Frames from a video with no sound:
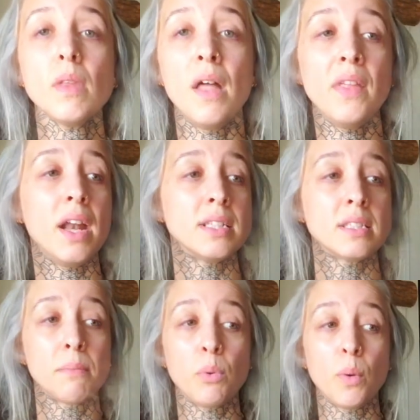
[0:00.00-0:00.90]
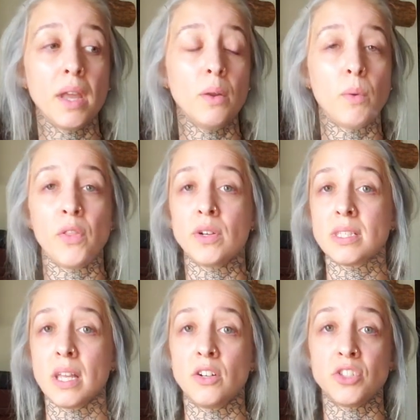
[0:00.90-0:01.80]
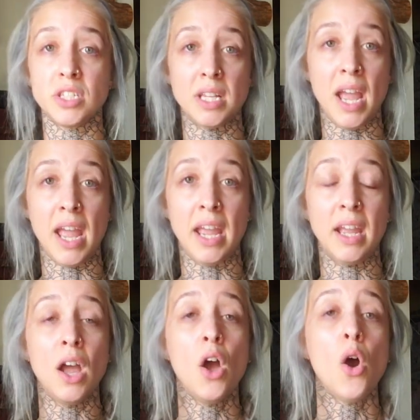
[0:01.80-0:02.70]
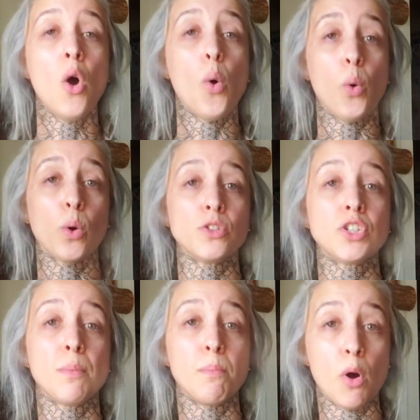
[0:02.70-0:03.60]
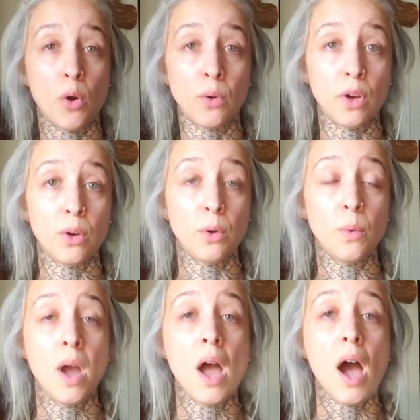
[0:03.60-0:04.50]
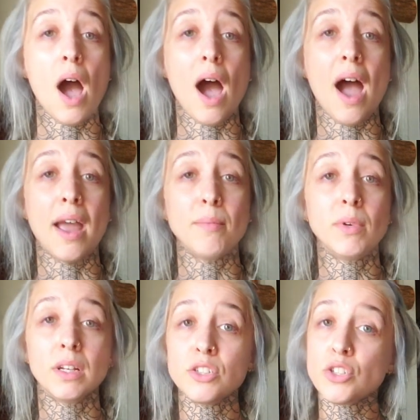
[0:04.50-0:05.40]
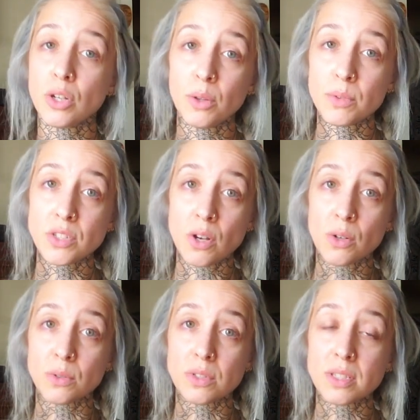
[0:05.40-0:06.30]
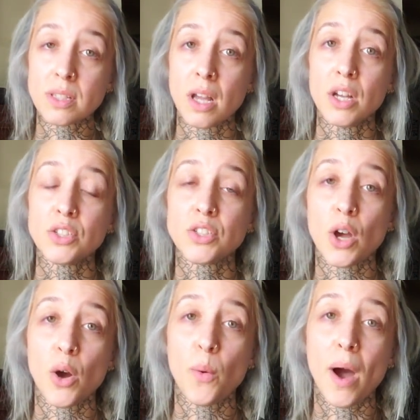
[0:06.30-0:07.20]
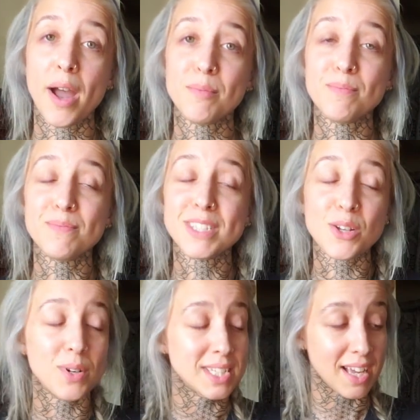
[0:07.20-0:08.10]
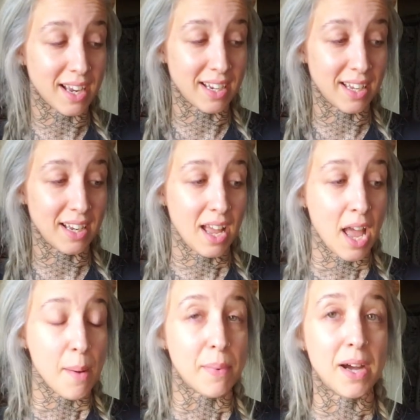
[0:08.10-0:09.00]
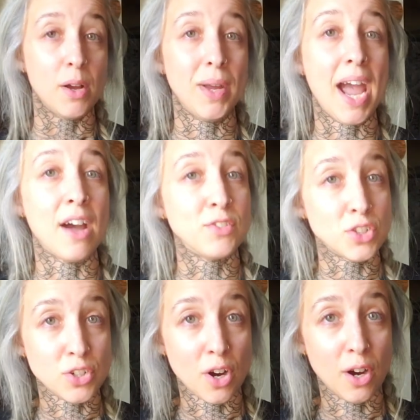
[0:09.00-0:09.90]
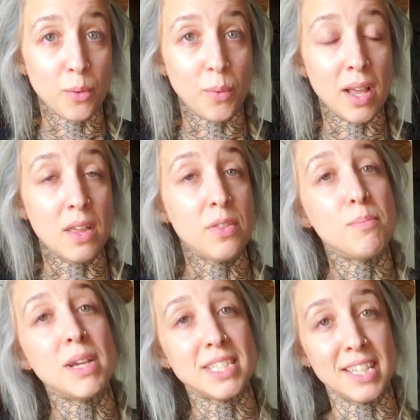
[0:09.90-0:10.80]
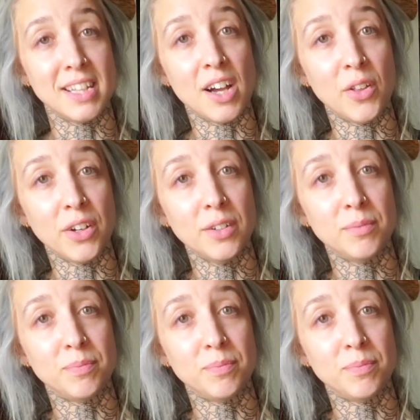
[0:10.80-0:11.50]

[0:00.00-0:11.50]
And then at some point, whether it's later today or tomorrow, I'm gonna show you the results. So I'm so excited, but we have to start with mixing the color.